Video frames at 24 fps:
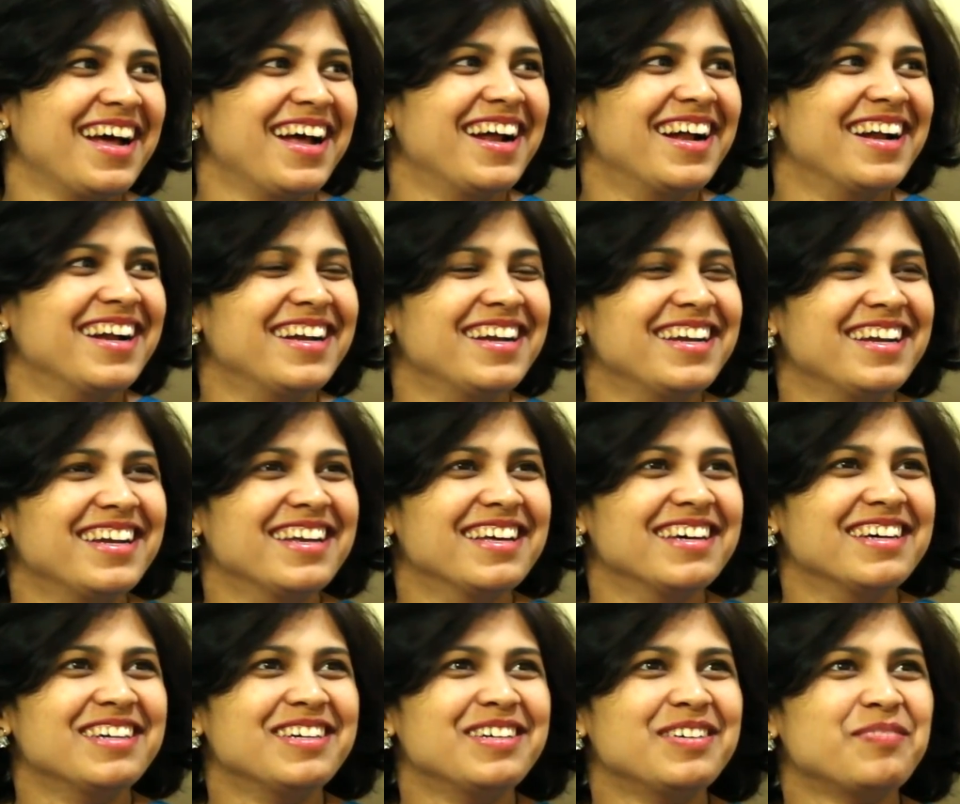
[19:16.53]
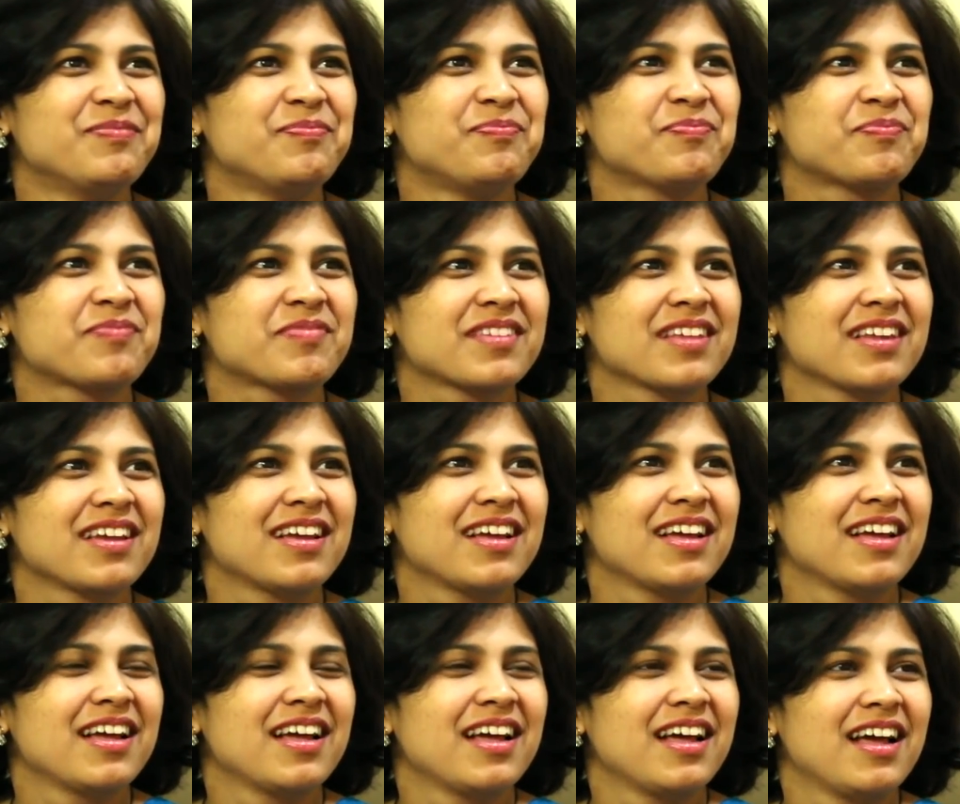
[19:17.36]
And
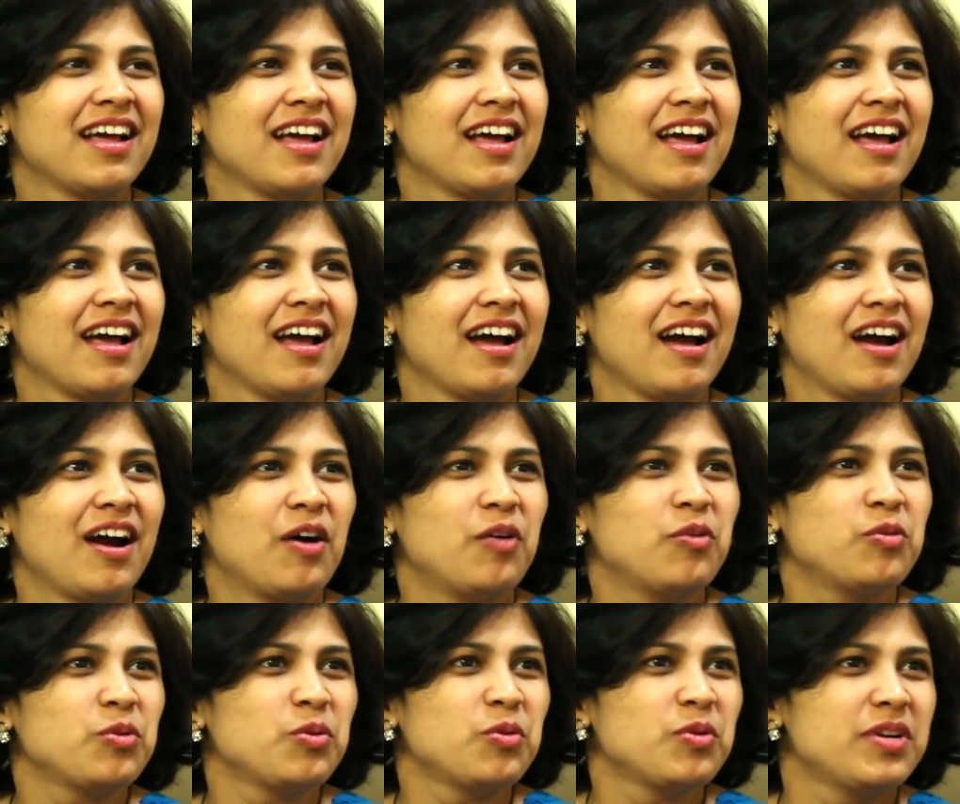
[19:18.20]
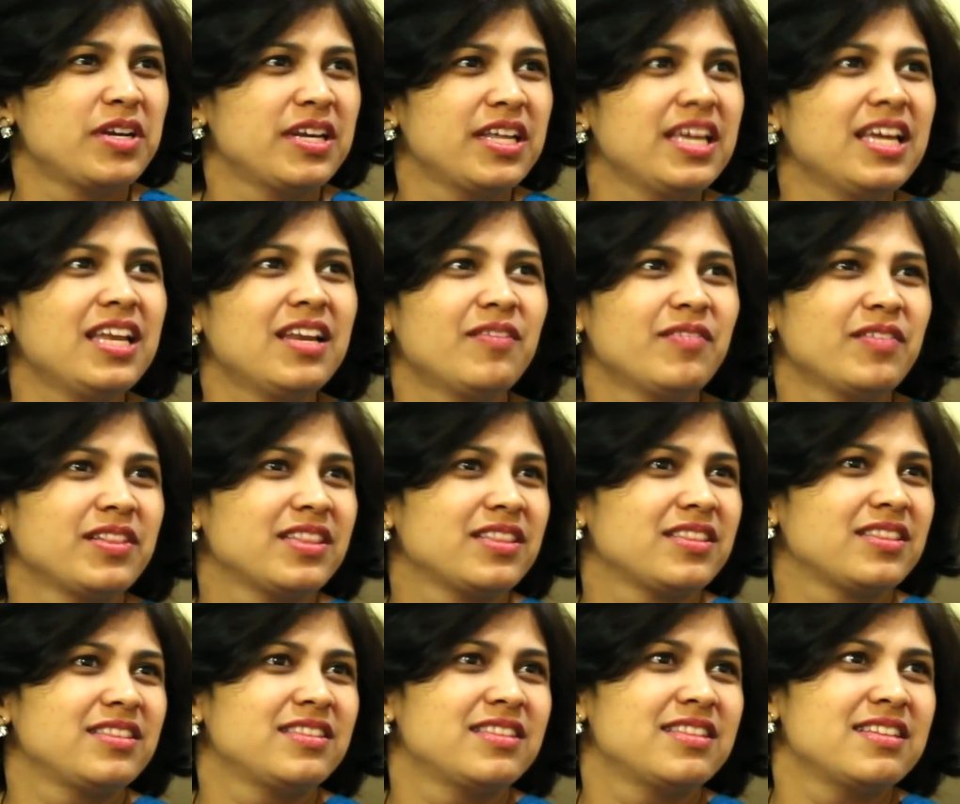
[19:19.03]
how to deal with
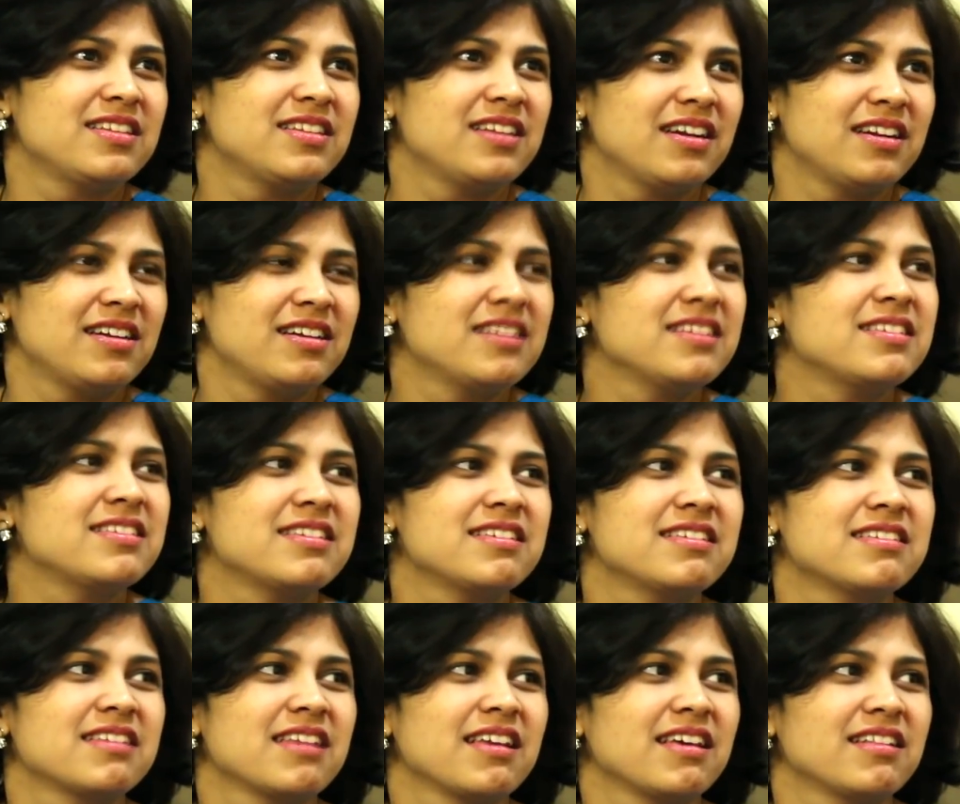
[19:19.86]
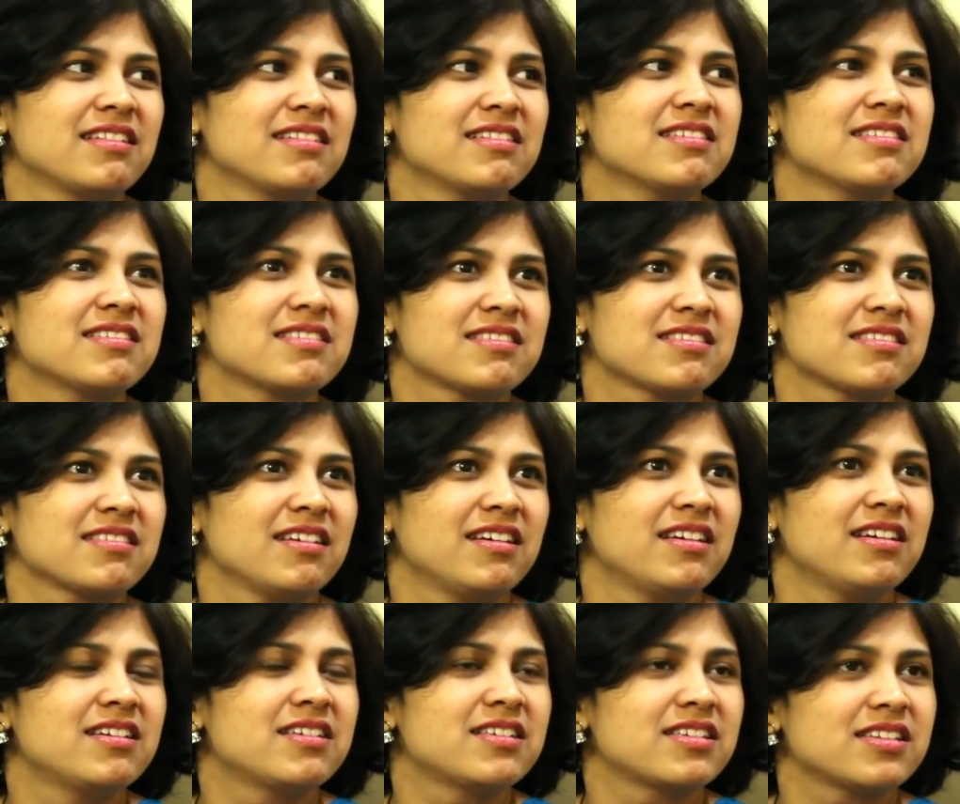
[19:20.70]
a disease like this,
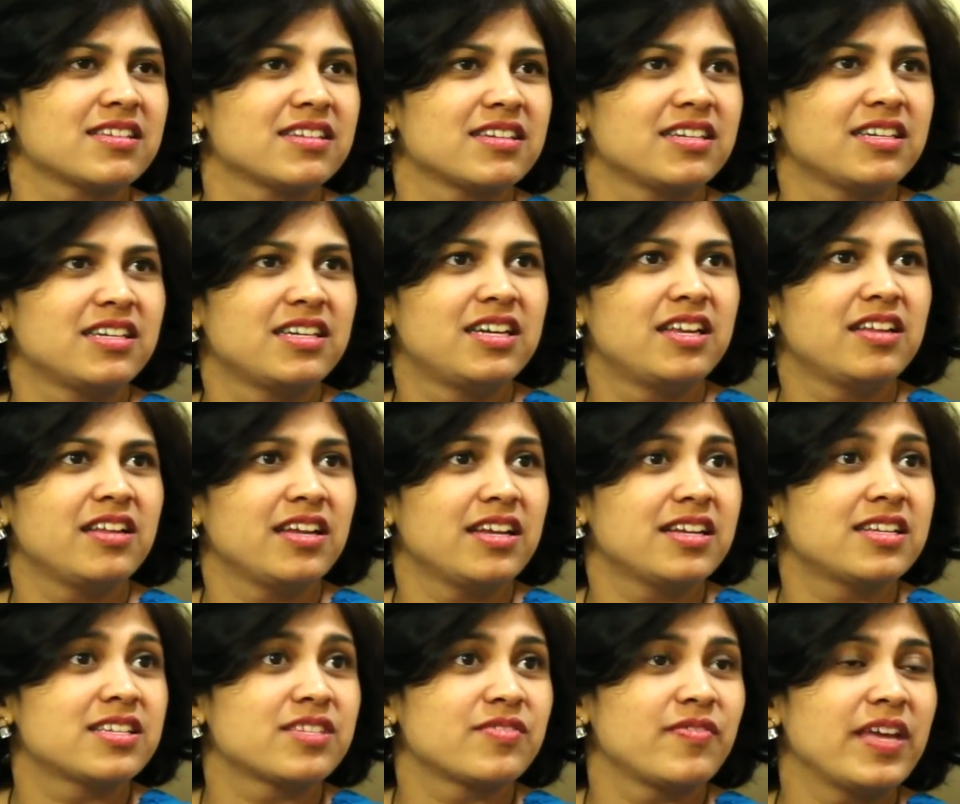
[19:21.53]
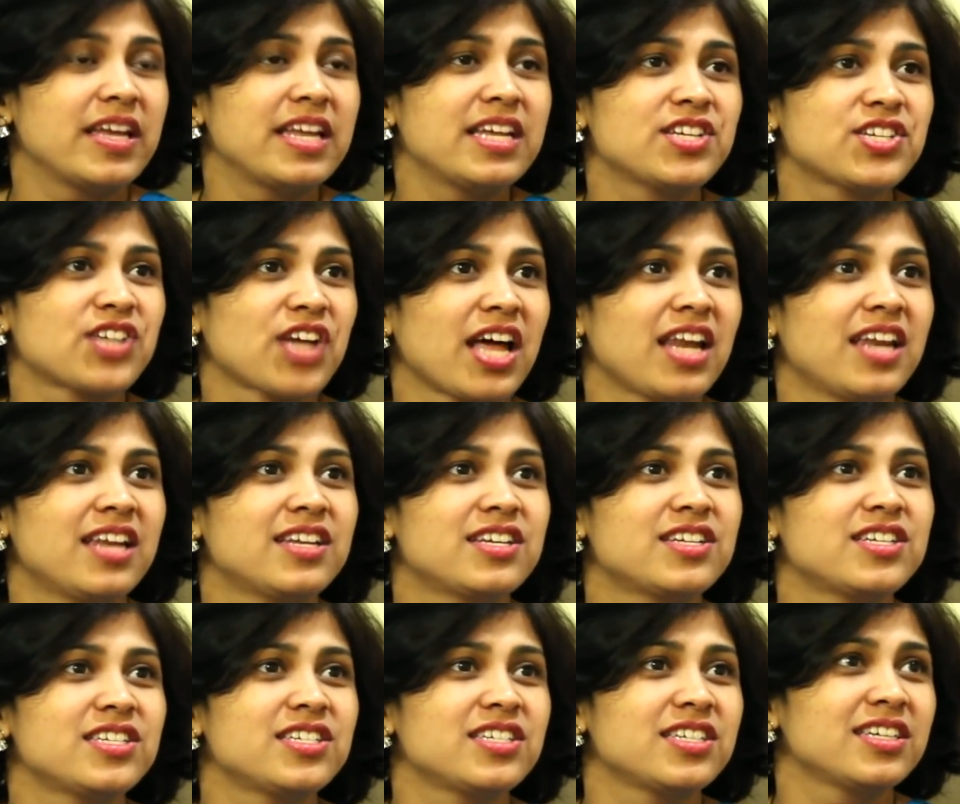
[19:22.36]
it's very
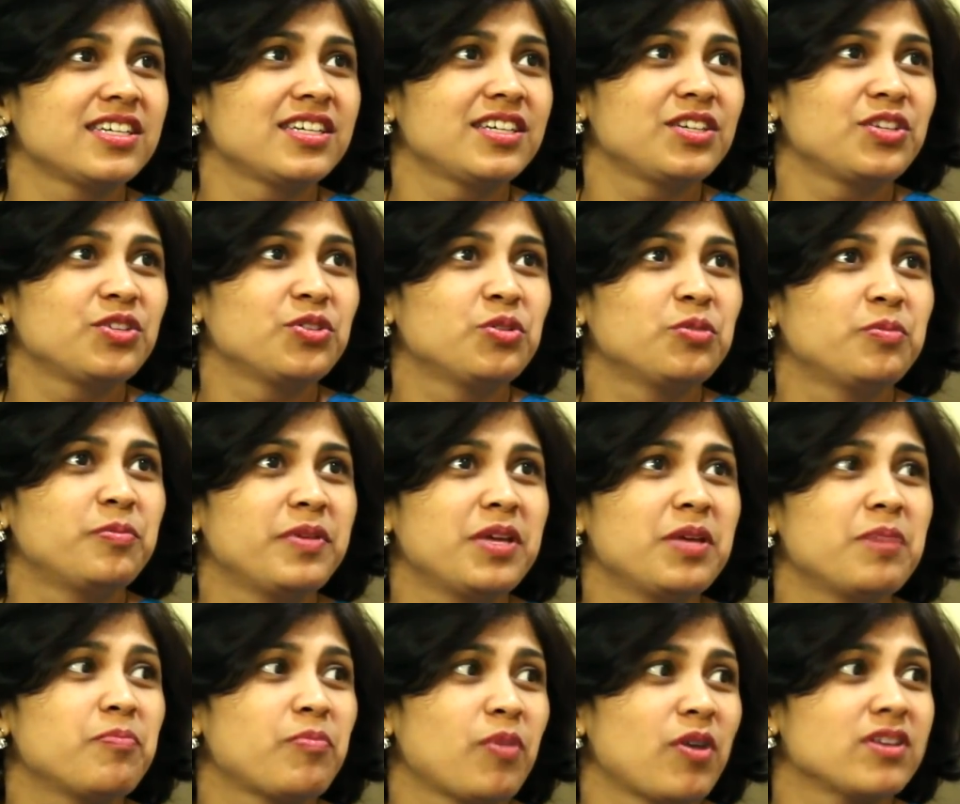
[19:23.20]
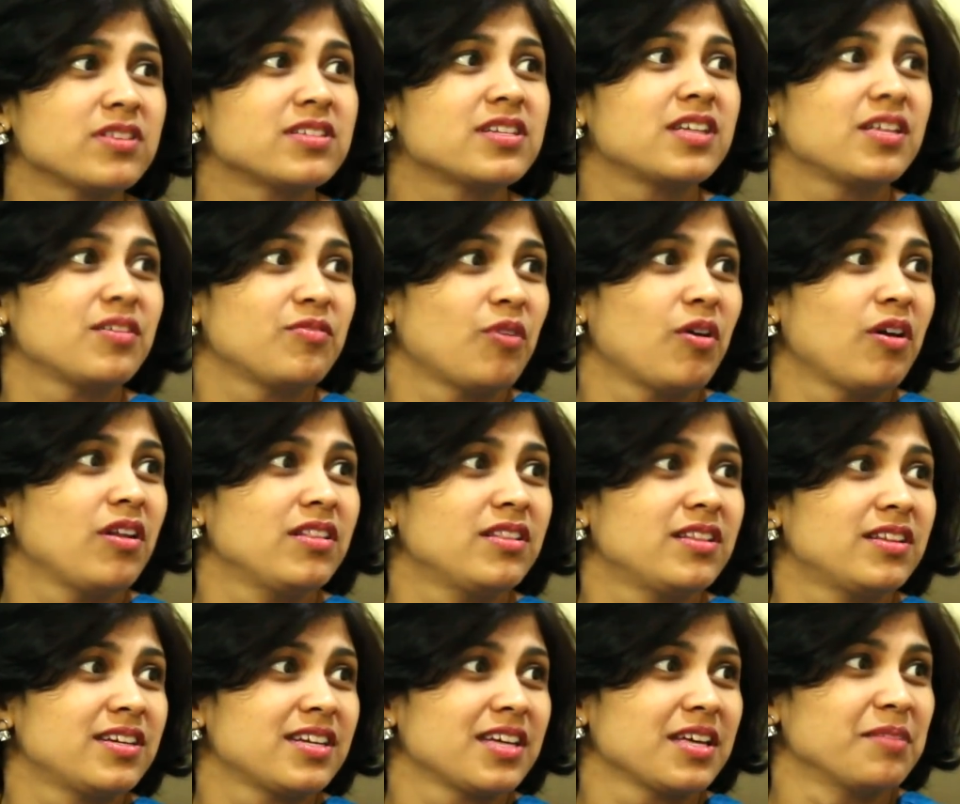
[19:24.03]
challenging to be positive
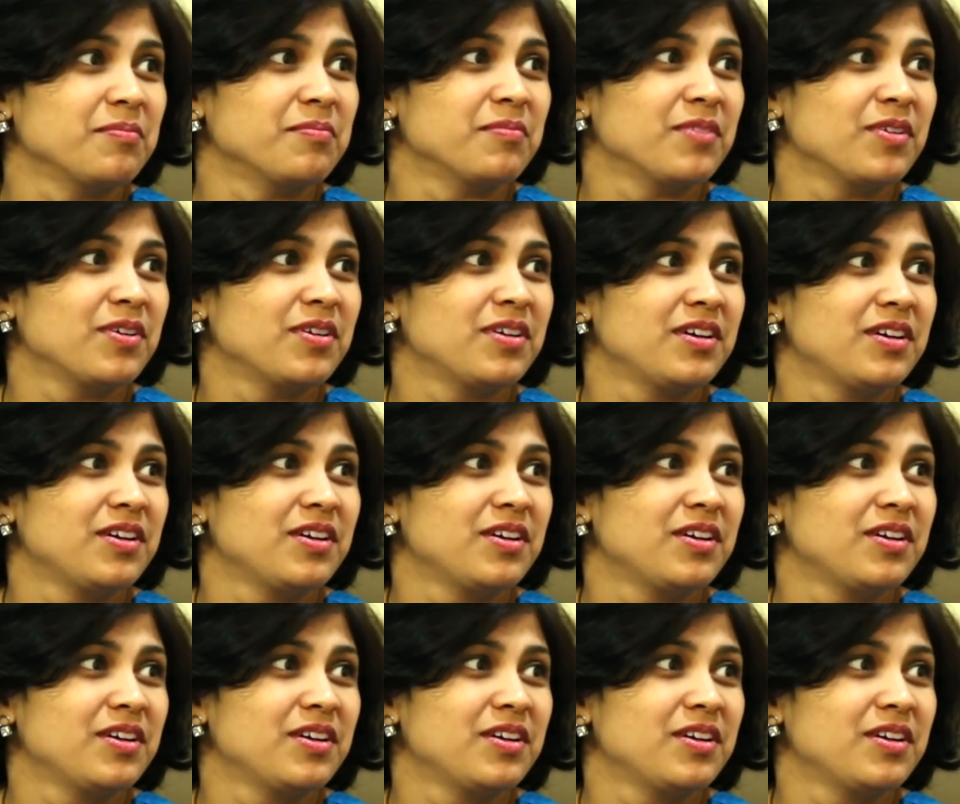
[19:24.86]
all the time.